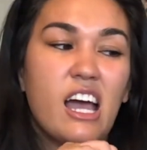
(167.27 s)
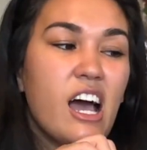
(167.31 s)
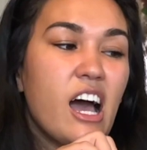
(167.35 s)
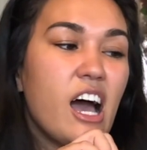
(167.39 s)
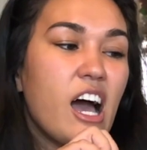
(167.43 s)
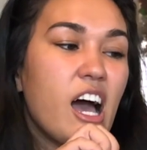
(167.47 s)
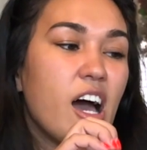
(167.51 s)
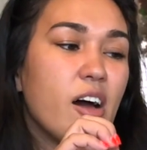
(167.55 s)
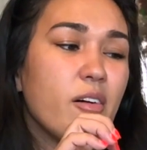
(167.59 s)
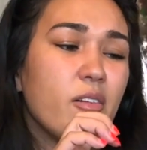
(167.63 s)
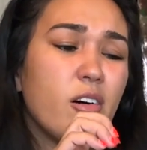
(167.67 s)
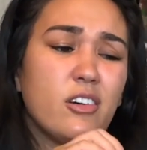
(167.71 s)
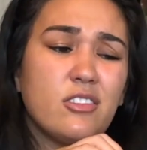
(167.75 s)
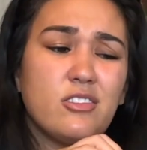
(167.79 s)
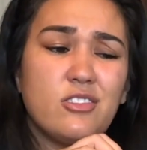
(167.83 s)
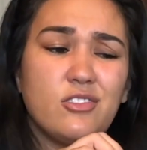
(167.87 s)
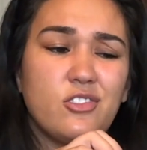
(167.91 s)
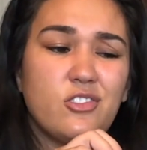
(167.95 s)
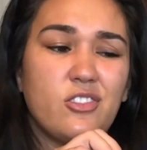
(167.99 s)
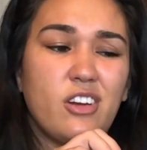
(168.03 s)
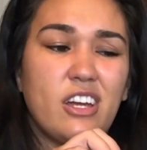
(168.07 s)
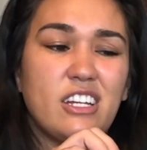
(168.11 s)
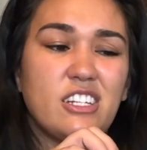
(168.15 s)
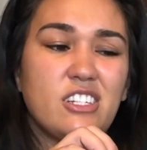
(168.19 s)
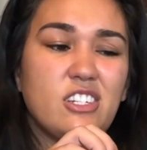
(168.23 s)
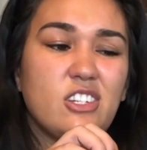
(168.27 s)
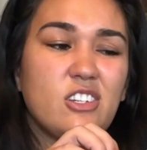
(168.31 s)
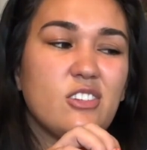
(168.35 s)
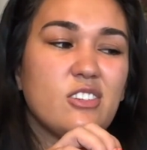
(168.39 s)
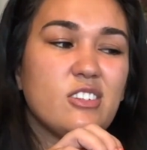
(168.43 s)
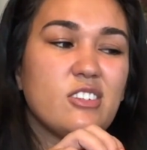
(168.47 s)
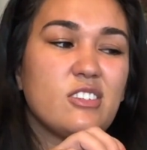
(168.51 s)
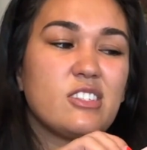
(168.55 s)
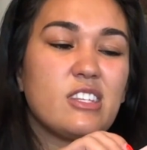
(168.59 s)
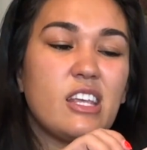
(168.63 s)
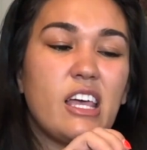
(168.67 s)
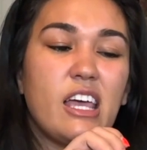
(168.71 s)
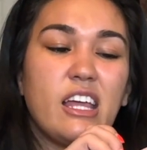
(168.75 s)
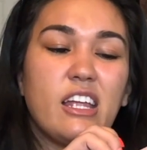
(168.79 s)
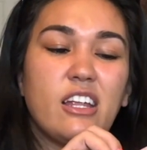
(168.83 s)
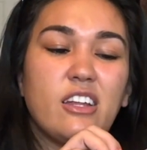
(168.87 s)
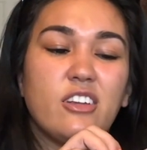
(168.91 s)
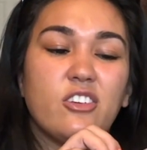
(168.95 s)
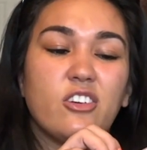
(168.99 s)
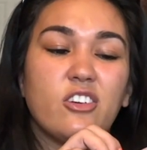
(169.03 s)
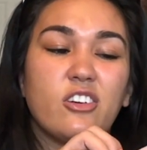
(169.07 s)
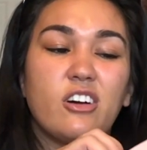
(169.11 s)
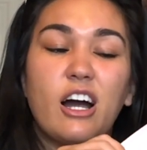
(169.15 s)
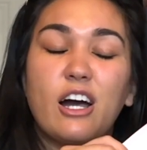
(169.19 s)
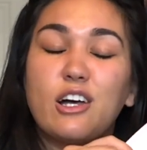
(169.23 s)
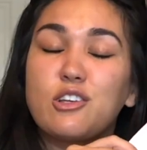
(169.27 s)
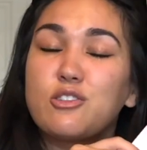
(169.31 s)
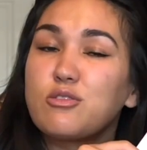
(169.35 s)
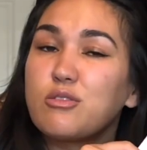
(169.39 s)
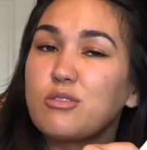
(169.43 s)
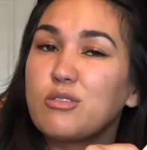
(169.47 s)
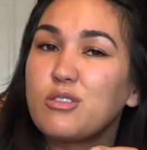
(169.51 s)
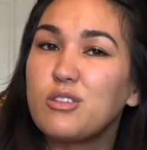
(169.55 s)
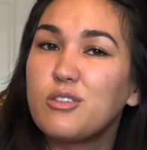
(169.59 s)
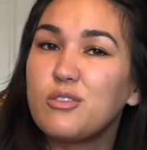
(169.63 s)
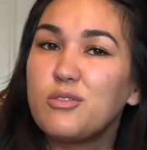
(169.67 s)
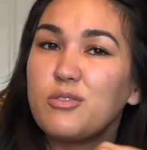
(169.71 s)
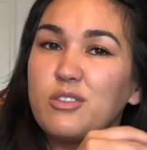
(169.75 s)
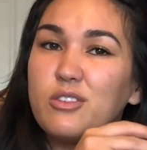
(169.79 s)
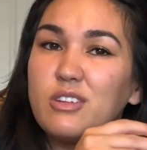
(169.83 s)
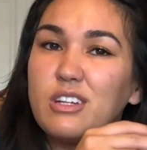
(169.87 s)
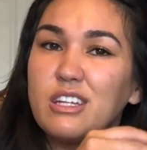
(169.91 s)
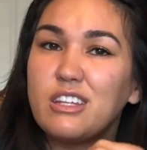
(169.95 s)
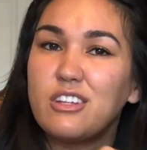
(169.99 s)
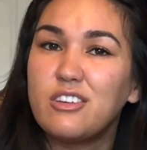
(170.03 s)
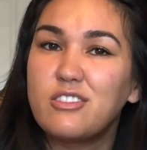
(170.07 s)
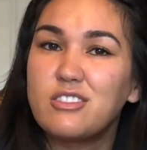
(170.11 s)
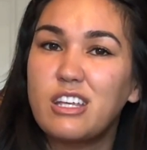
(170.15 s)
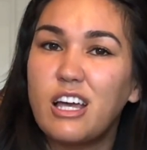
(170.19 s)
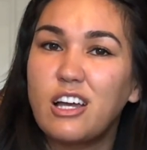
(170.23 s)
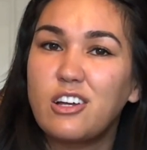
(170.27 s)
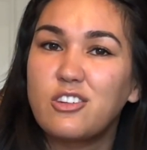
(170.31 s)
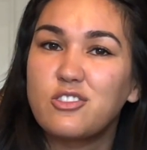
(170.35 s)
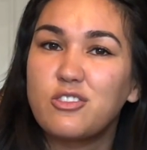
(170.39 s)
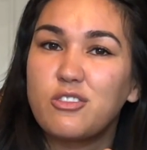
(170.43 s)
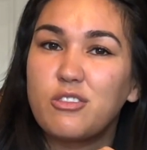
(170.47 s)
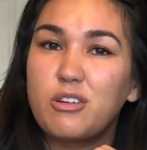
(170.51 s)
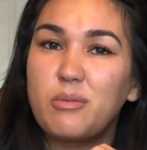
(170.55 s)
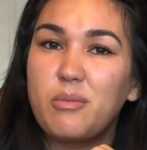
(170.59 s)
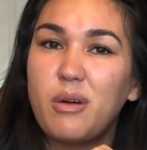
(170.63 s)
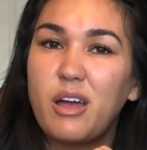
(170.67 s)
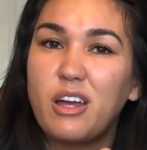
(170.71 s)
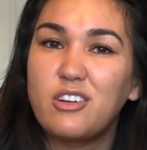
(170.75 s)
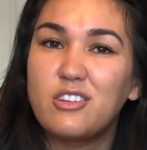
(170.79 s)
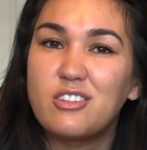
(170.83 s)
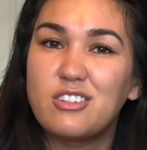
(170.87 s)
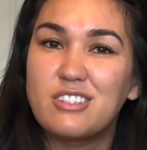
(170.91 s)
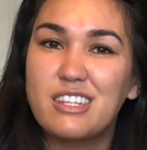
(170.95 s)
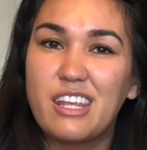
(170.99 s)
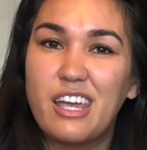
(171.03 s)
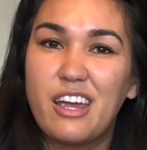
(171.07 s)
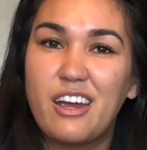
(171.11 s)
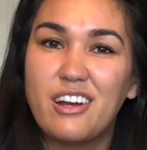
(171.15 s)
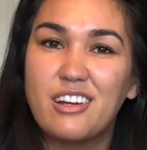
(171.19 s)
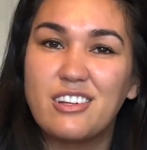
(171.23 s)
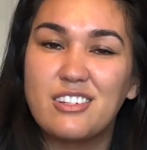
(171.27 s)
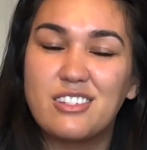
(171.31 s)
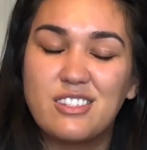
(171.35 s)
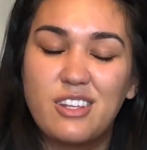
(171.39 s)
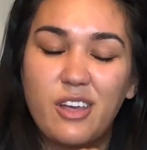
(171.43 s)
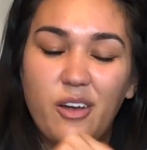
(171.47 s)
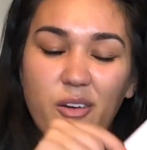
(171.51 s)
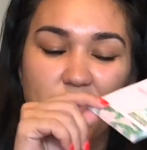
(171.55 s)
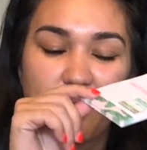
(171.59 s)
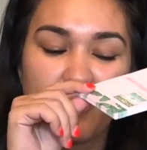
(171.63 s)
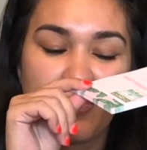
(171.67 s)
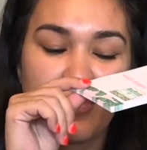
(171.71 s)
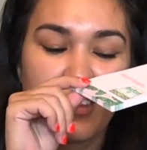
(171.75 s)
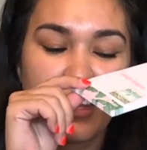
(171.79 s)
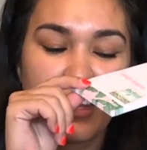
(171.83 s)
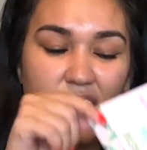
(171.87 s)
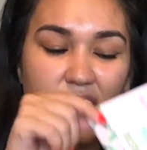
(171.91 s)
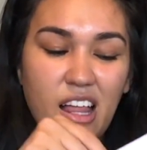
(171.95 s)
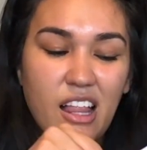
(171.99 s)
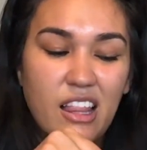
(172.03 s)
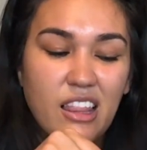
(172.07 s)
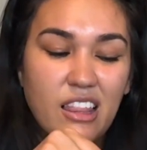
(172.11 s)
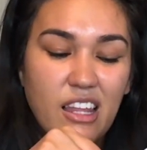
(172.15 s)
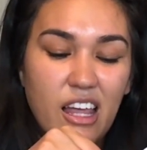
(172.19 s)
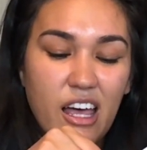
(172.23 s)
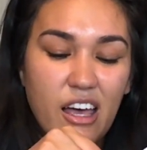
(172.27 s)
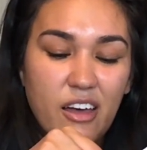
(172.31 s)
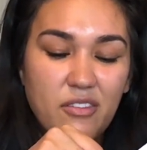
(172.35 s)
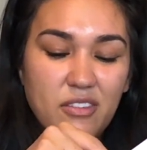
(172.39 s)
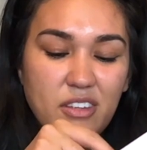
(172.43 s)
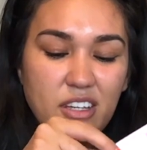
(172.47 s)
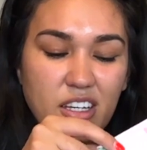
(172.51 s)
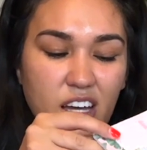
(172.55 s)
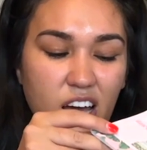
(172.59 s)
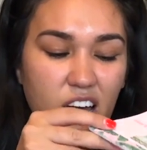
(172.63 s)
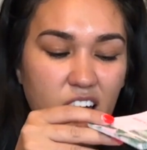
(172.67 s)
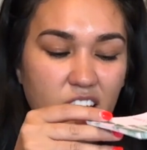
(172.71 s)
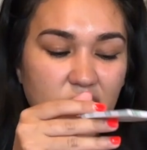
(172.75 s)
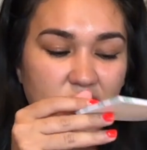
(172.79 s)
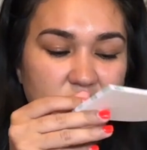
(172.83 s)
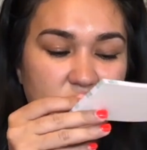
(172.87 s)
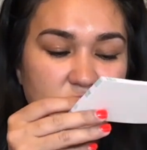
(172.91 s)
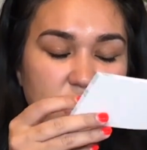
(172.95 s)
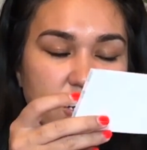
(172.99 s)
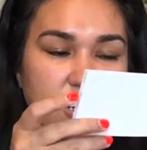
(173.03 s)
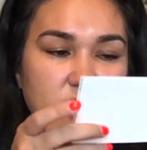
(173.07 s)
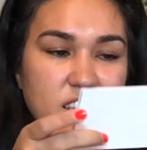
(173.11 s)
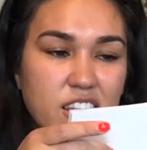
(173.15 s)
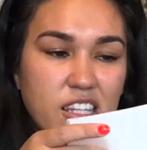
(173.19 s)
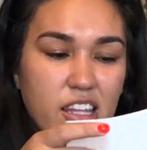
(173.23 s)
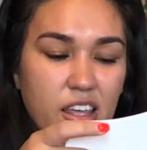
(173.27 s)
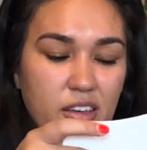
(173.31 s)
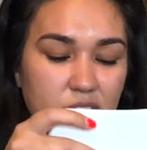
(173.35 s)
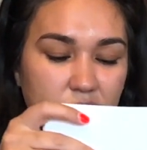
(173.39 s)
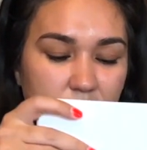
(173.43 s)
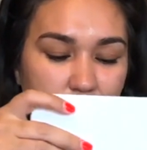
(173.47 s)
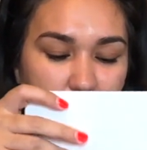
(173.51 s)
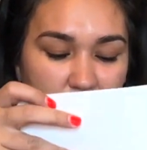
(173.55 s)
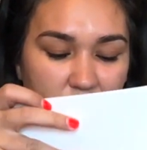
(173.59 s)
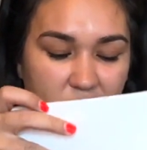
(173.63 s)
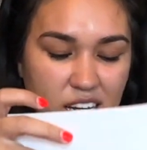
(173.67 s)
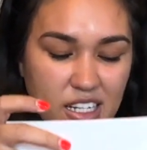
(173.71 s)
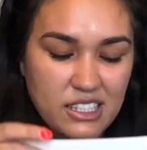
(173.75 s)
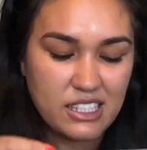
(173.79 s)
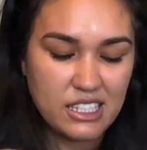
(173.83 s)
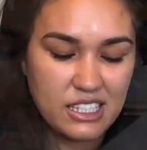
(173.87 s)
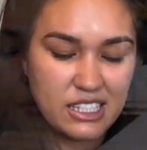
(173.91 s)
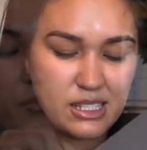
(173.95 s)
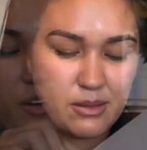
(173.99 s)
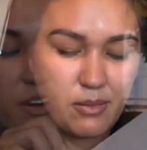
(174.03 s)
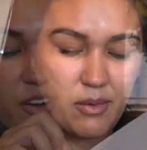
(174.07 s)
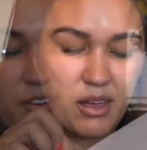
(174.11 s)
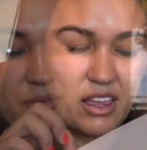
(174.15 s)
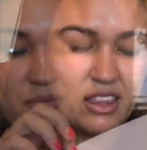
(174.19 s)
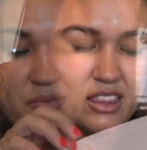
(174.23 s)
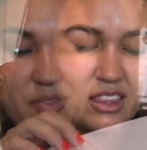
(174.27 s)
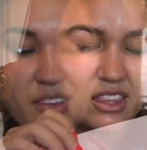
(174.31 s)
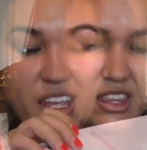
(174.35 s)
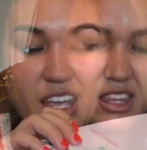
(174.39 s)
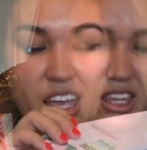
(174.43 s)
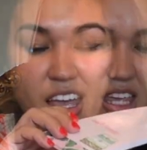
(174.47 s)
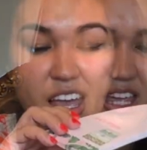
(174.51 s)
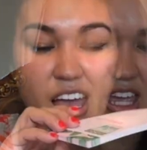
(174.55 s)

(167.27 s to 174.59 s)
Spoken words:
Also great to use in your classroom if you need those extra reminders there. So love the colors, love the box this month.